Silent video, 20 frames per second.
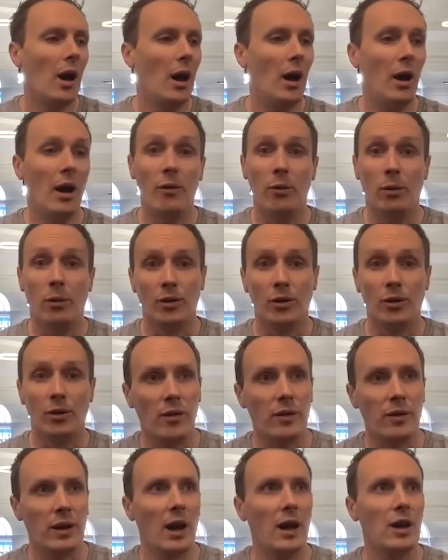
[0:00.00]
uh, everyone's
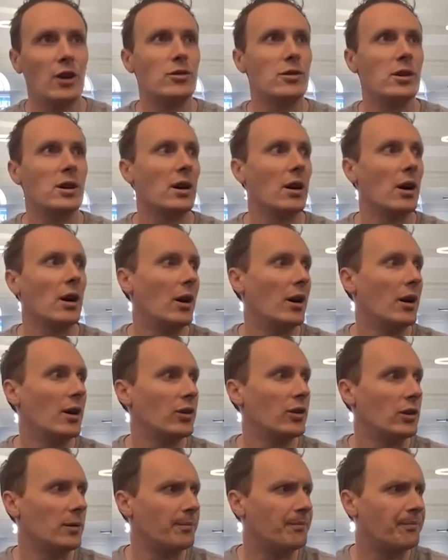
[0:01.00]
driving electric
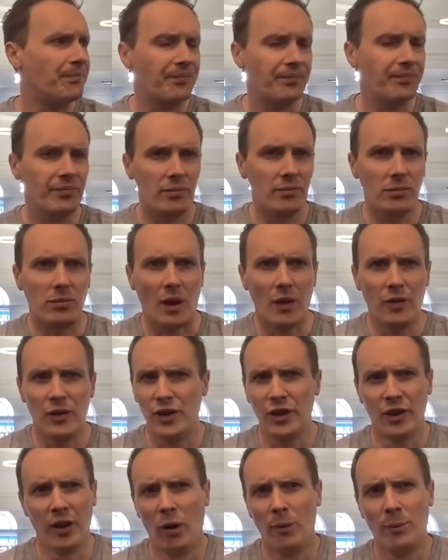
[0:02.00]
cars and
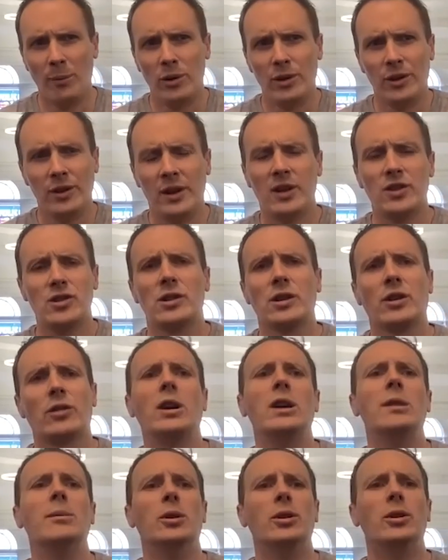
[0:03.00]
there's just a lot more international
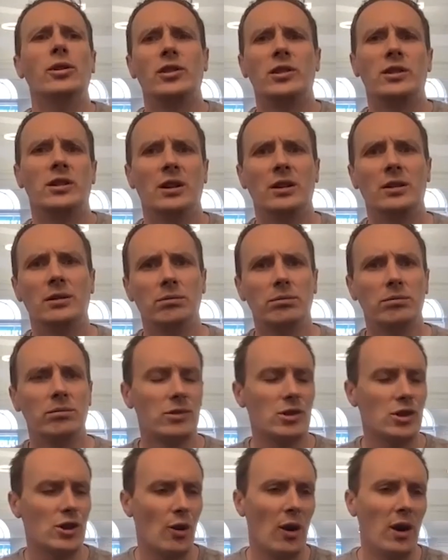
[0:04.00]
agreement you know
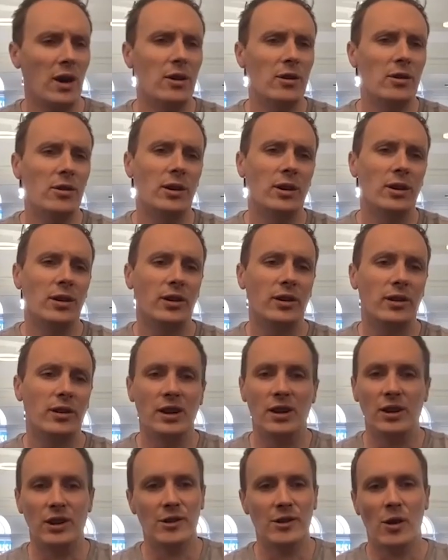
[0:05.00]
china and
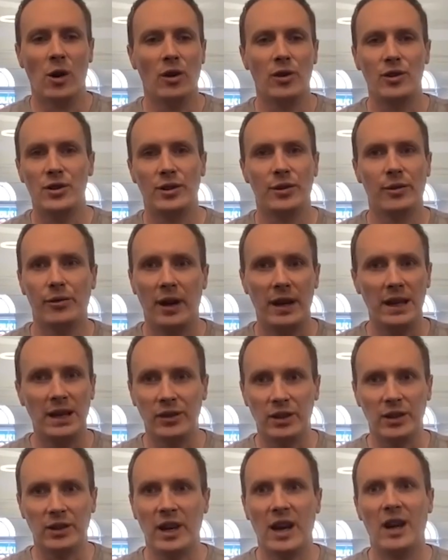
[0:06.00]
india aren't just
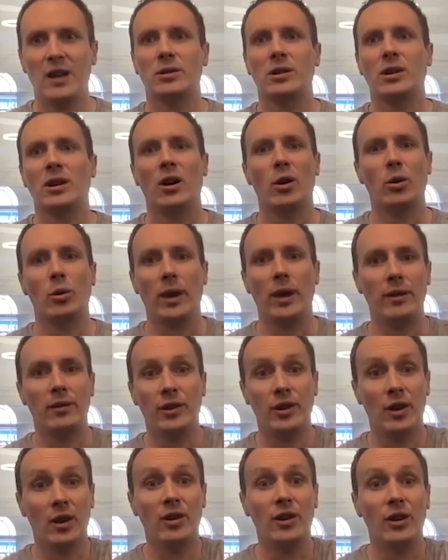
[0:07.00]
phasing down coal
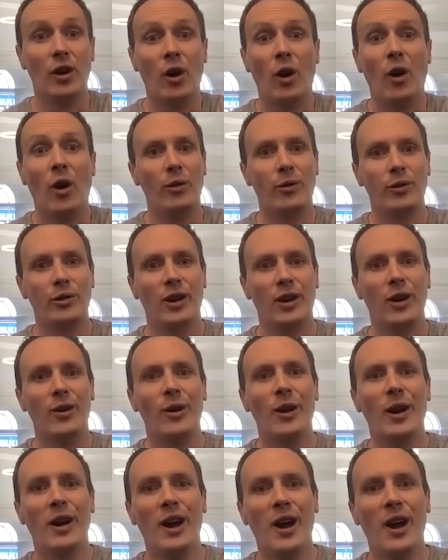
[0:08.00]
they've turned it off so
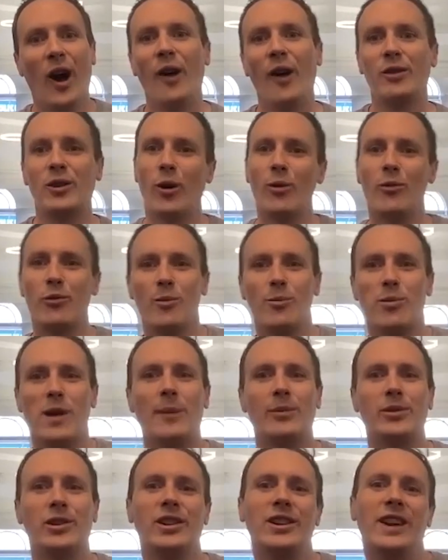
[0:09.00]
I've gone from
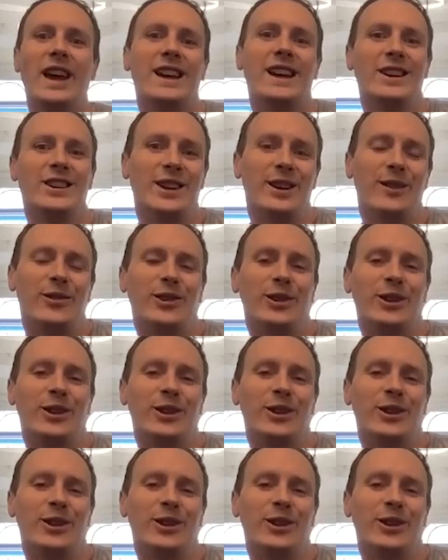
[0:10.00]
perhaps the negative